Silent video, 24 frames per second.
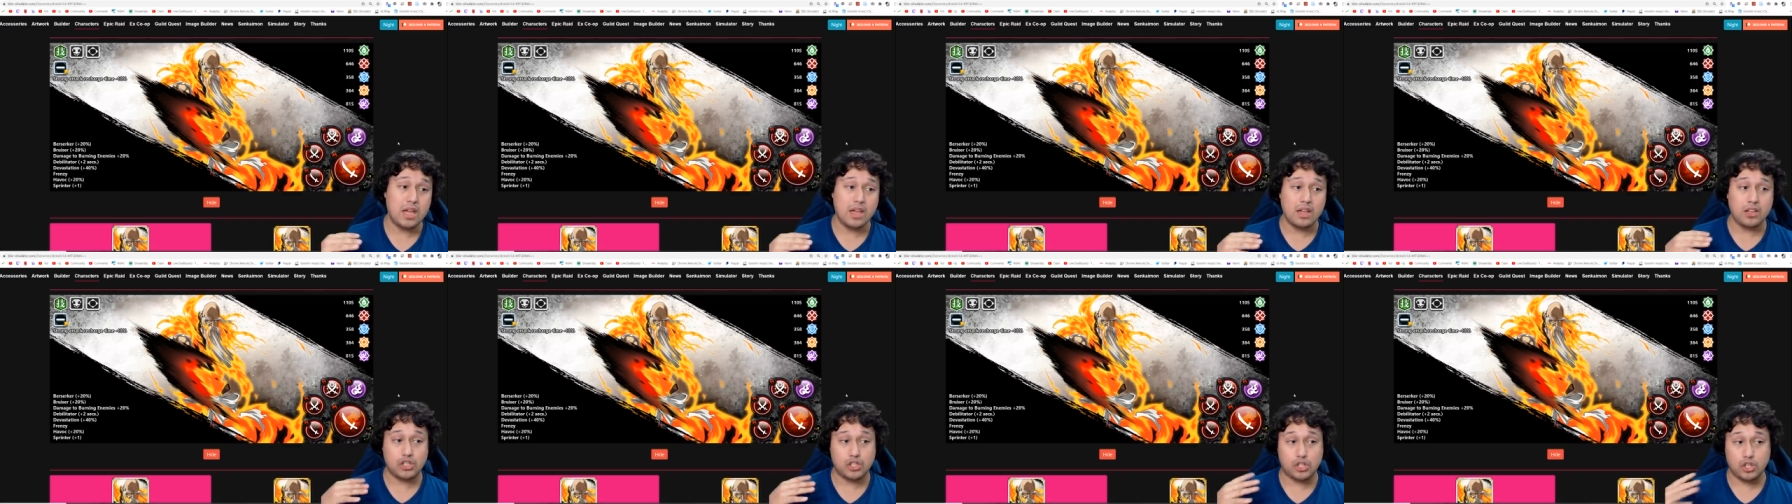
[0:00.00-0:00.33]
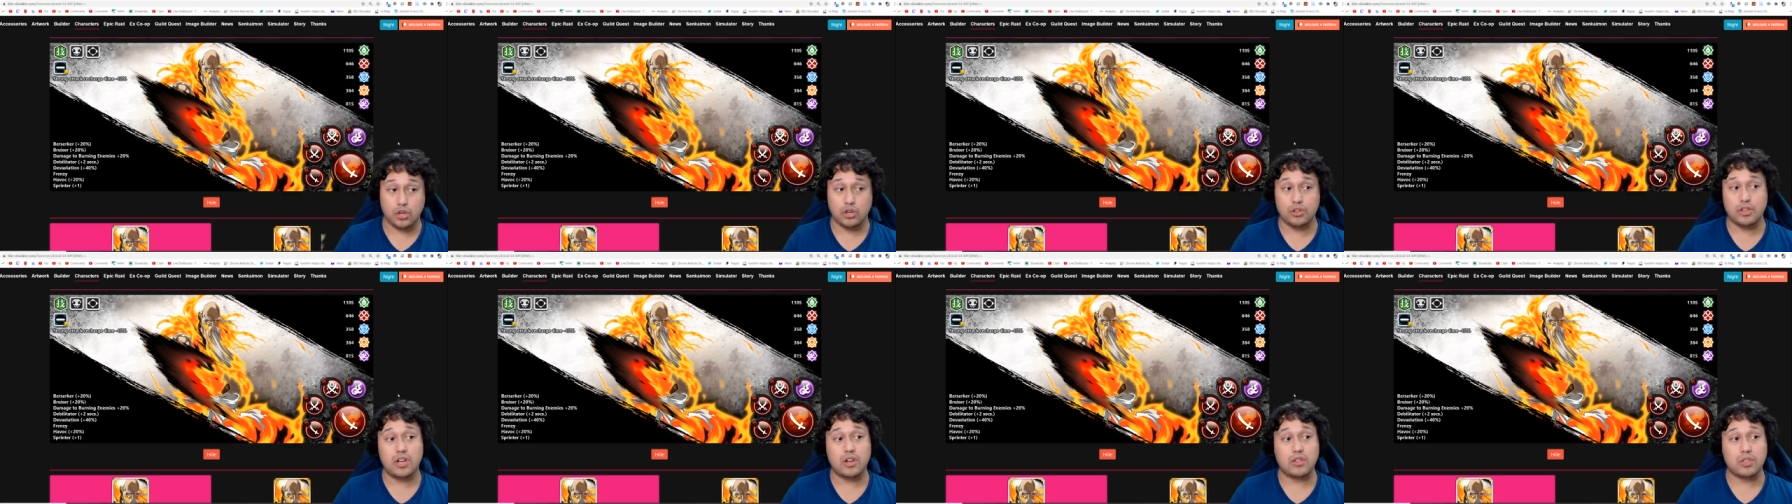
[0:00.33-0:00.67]

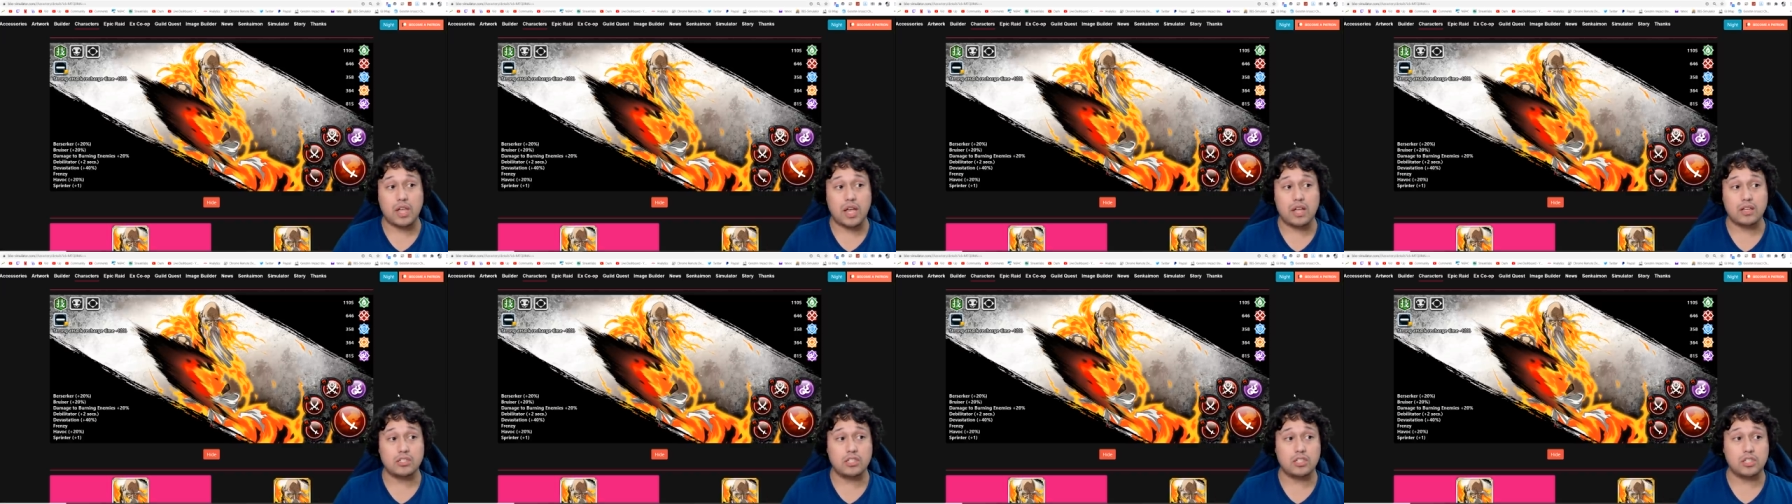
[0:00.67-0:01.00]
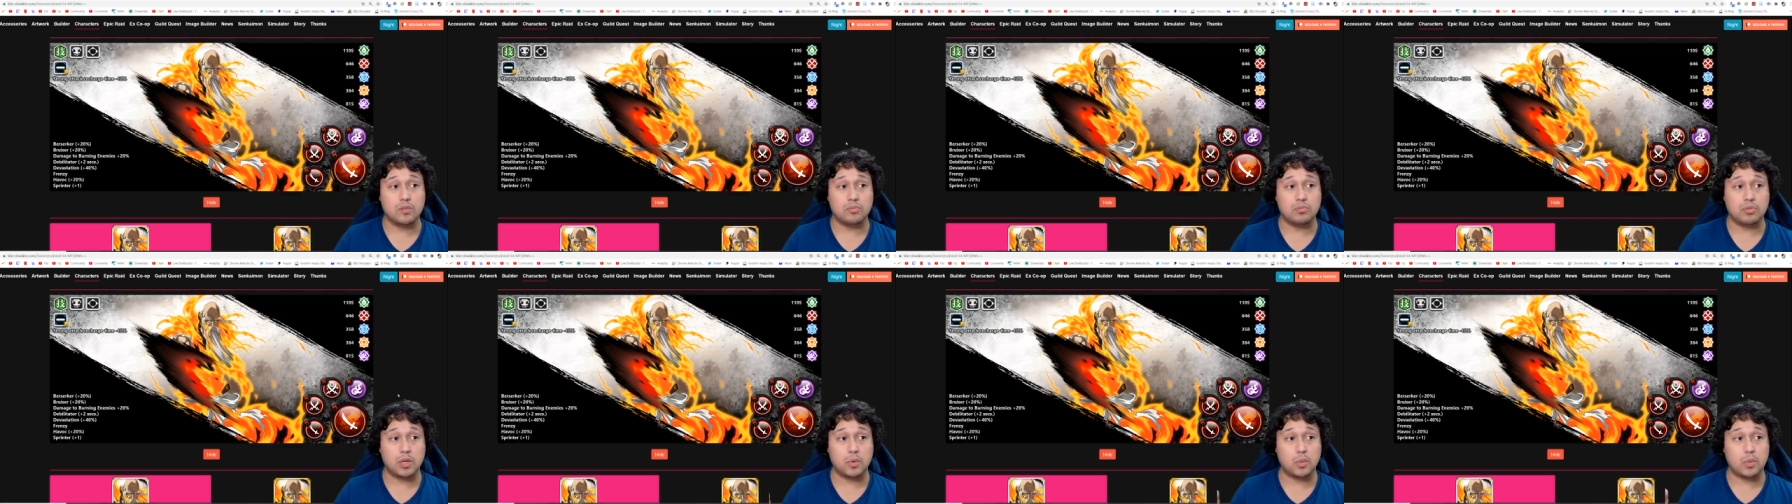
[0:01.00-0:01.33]
Sure, they're thousand year
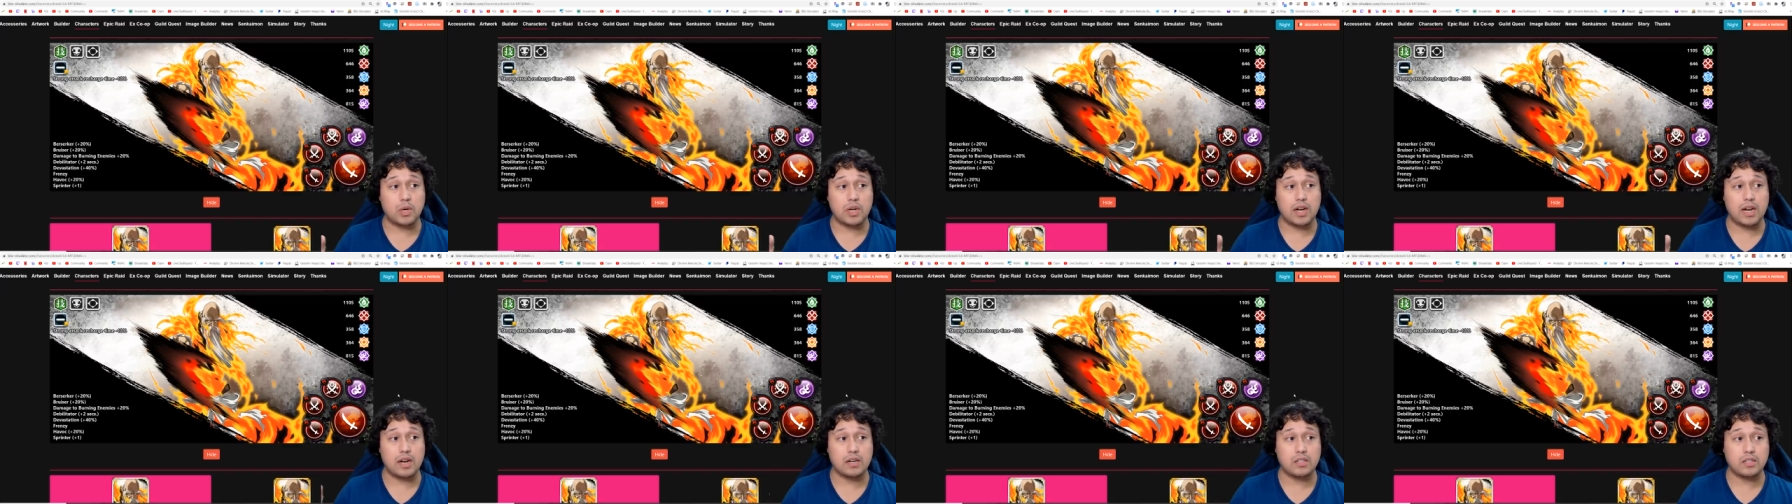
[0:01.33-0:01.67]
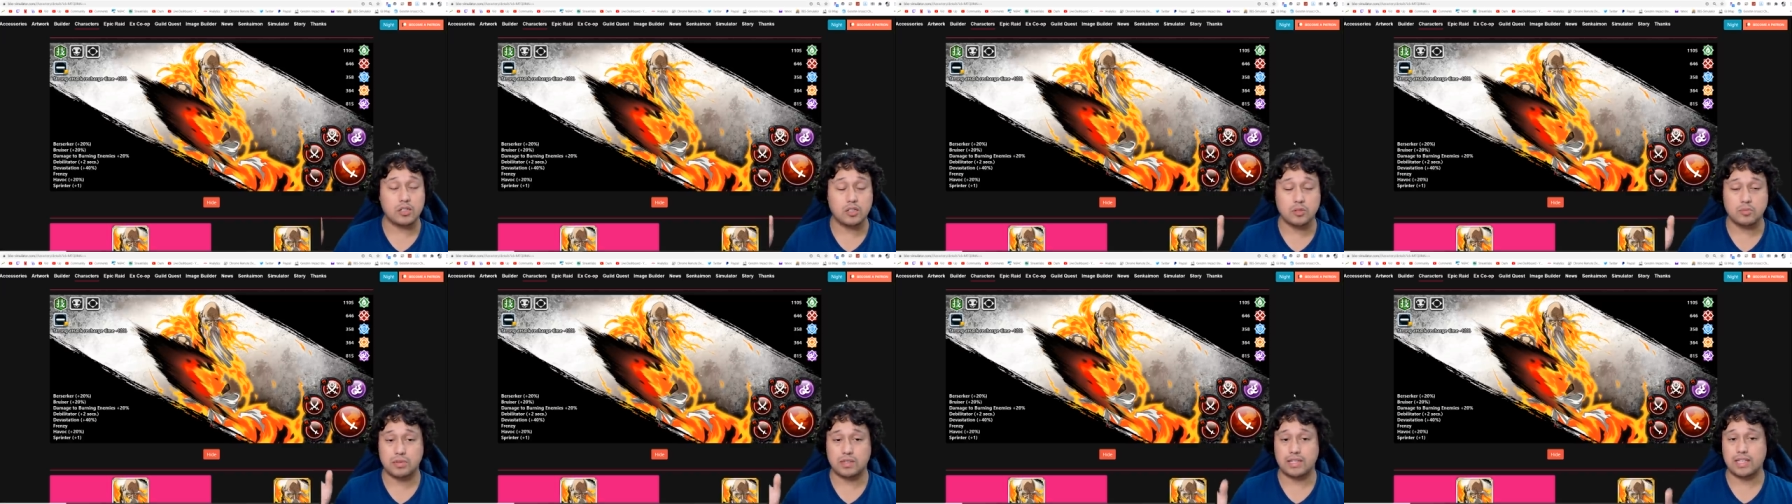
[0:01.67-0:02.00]
Blood War
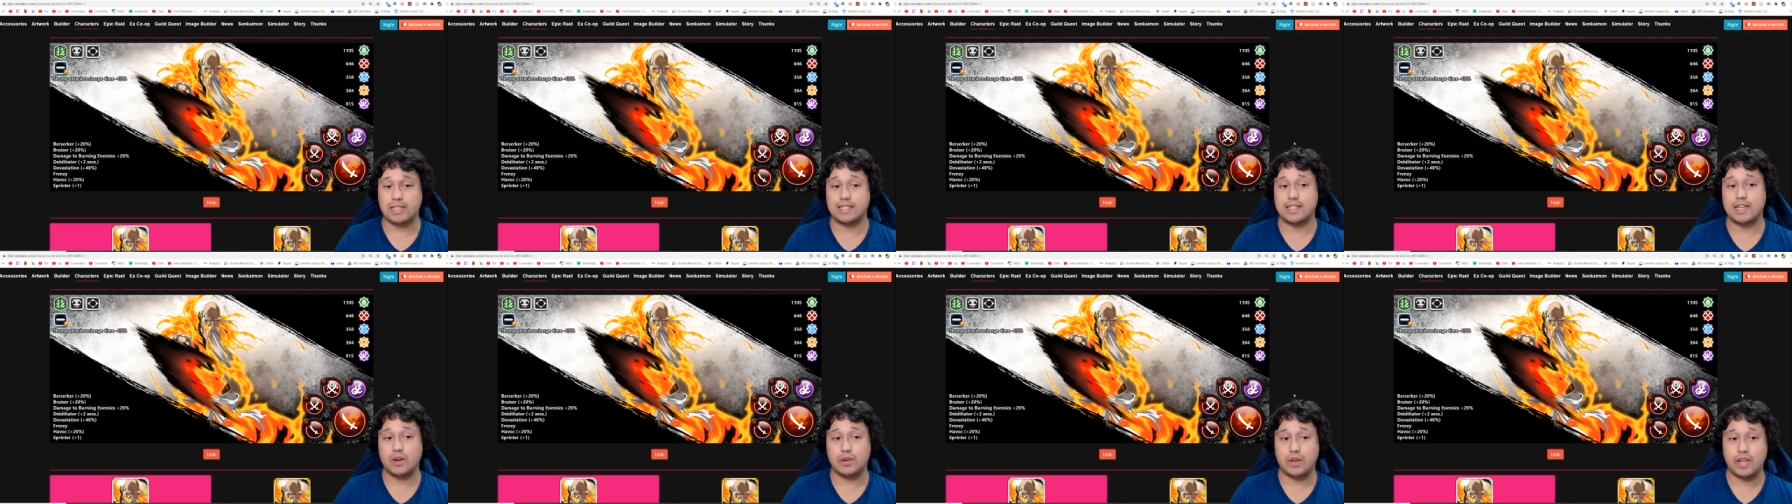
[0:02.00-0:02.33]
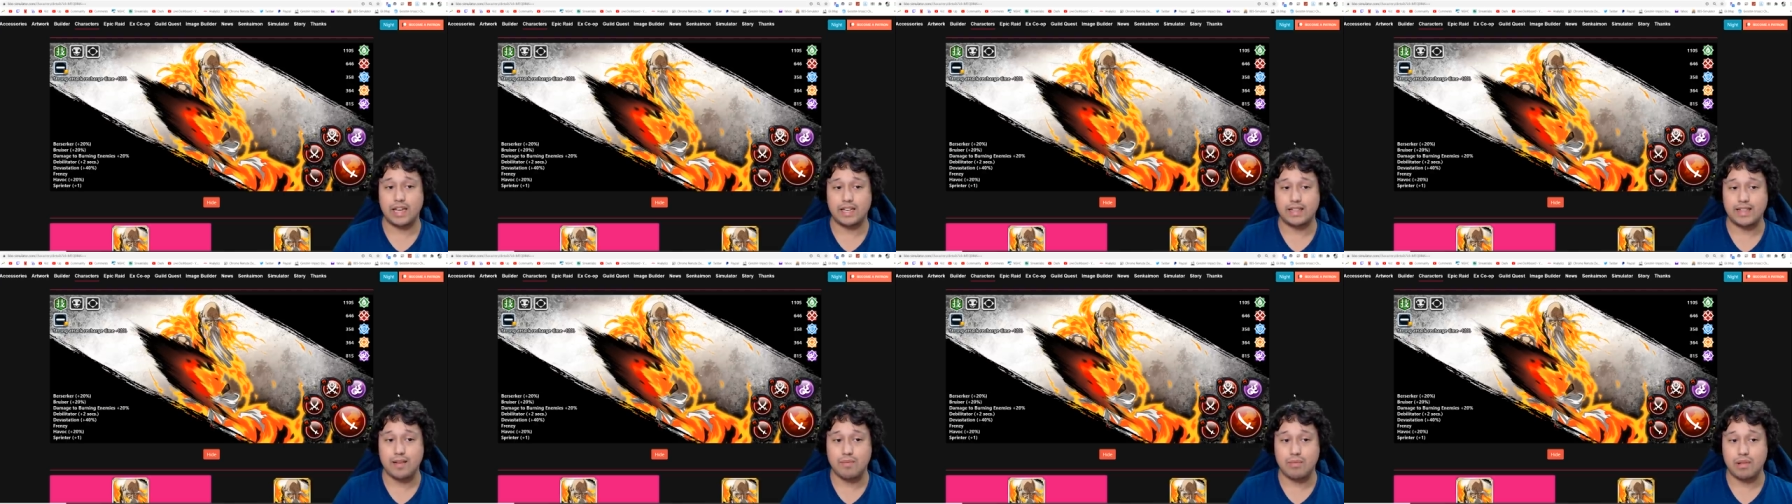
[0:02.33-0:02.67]
characters, but that's how
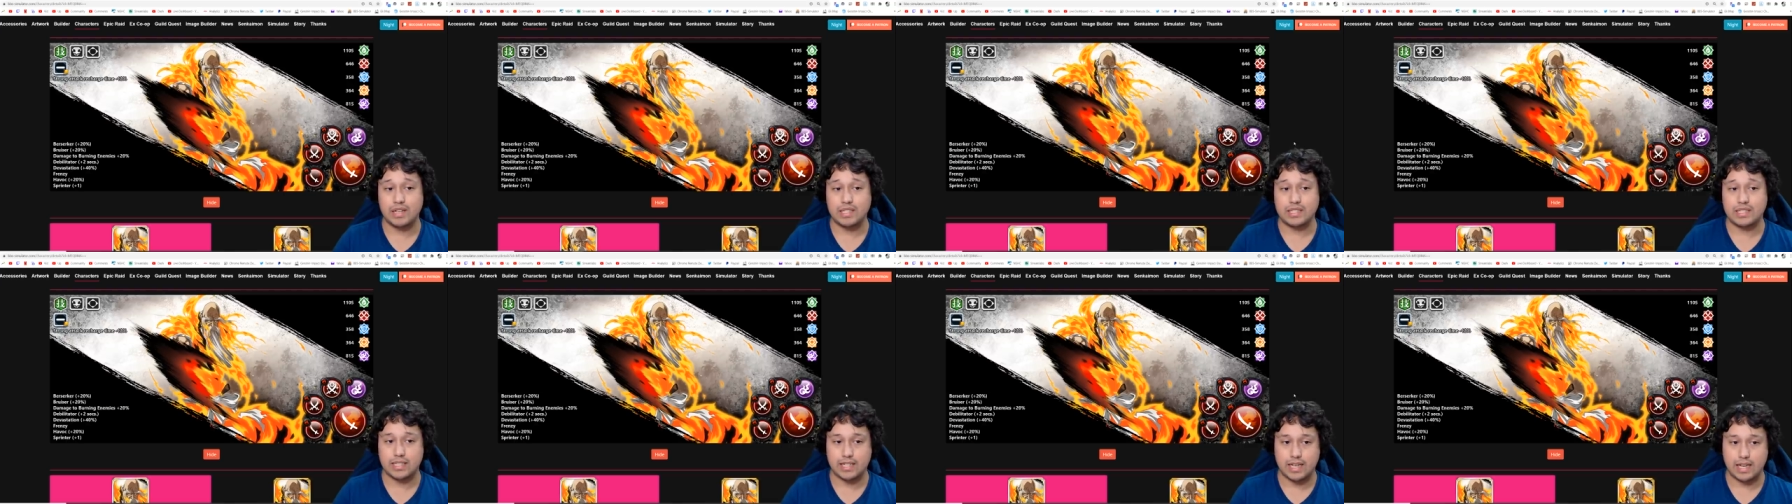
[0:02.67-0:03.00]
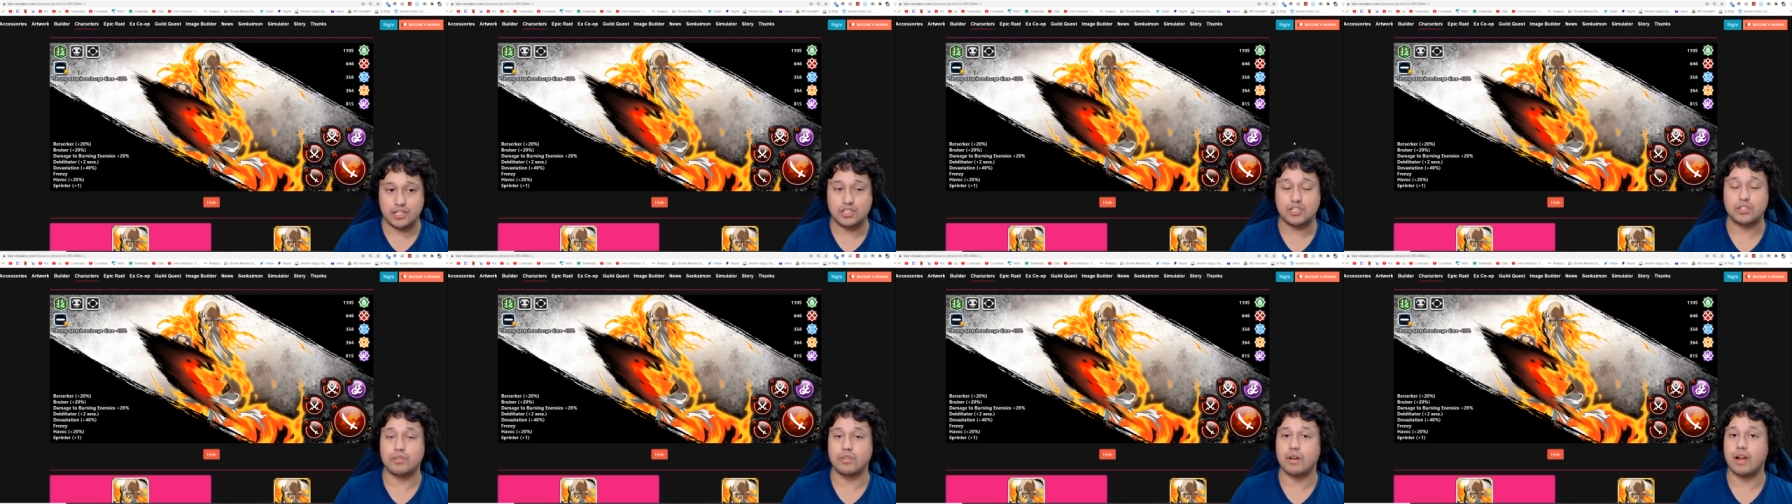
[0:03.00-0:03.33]
KLab likes to
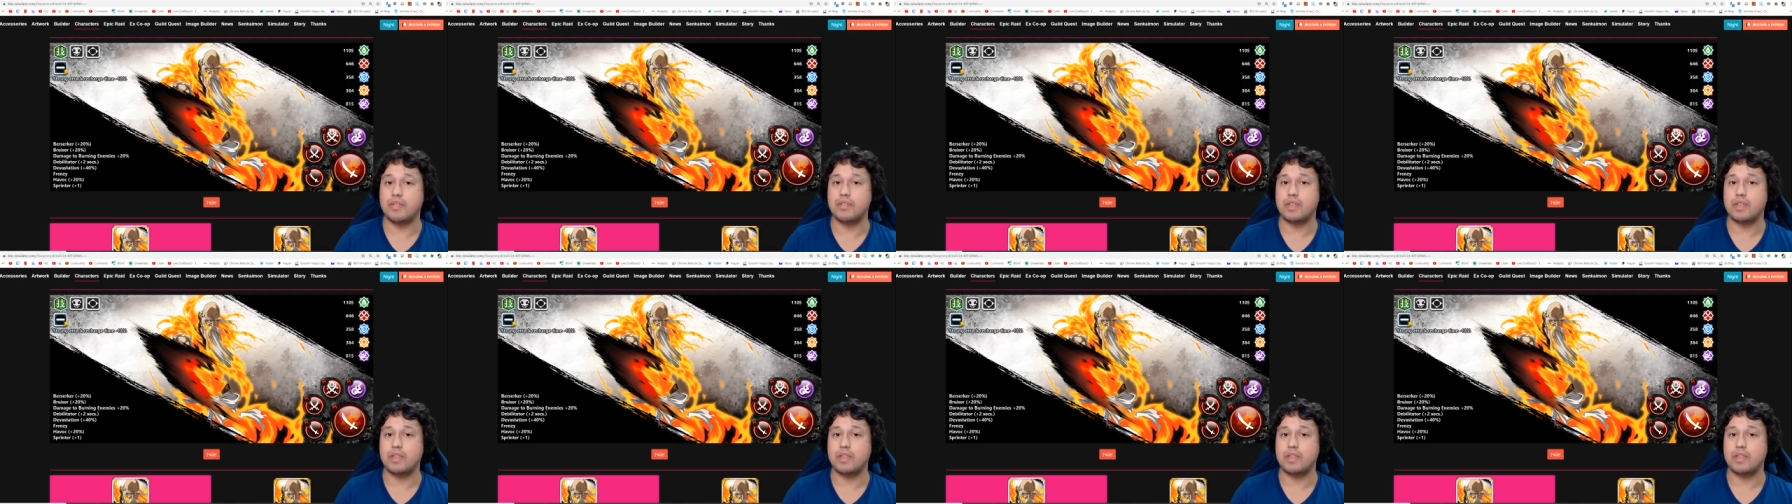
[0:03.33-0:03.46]
get you, right?